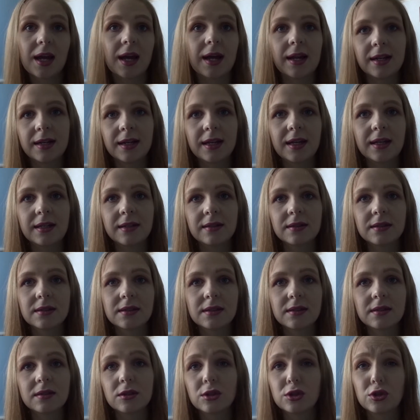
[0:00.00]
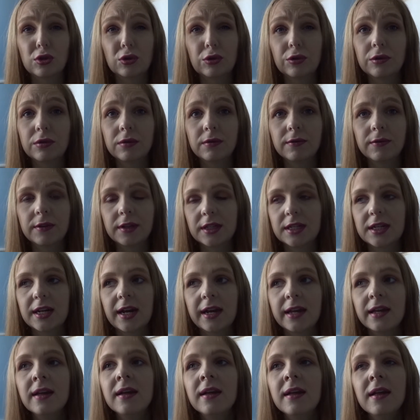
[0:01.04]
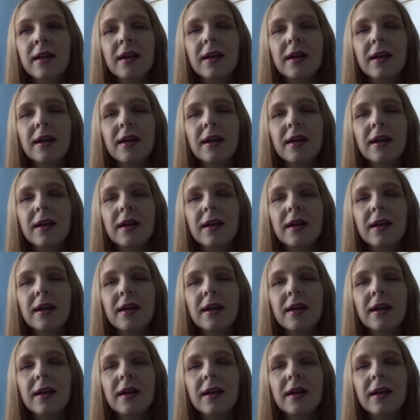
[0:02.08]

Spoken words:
and it's done for the day,